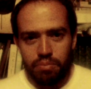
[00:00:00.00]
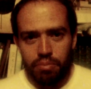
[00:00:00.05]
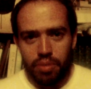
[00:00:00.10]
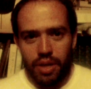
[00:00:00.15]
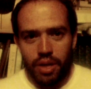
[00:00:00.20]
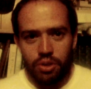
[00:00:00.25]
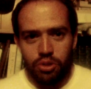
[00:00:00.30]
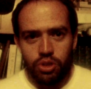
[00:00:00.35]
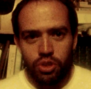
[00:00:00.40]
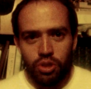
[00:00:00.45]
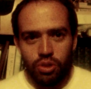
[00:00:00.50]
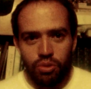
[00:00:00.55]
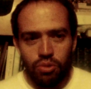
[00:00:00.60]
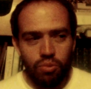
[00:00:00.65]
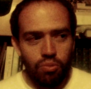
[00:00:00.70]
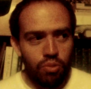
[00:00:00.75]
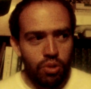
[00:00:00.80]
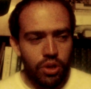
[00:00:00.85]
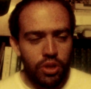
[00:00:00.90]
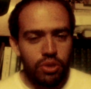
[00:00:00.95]
because you're
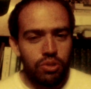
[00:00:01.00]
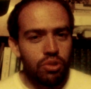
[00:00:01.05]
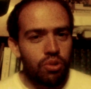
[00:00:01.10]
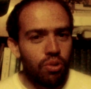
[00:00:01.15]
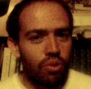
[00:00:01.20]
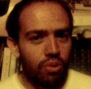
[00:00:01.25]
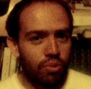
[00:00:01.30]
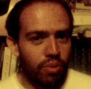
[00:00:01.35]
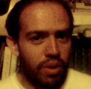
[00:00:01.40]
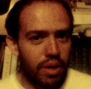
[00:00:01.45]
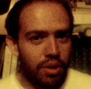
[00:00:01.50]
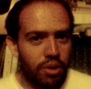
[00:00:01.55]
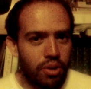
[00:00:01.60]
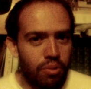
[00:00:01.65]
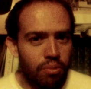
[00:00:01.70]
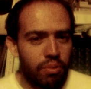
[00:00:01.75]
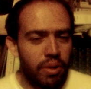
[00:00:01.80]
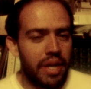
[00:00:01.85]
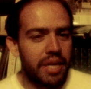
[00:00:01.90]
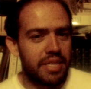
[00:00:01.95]
the one who's going around
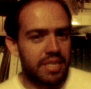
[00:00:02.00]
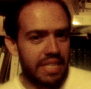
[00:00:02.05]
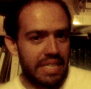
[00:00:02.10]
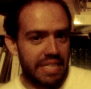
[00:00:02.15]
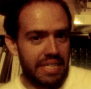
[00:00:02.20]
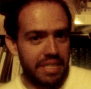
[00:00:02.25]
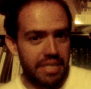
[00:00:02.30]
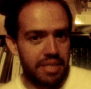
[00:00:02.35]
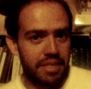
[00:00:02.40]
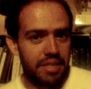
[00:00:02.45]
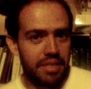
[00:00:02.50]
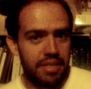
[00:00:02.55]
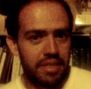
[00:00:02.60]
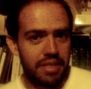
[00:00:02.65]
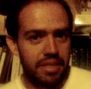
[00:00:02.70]
correcting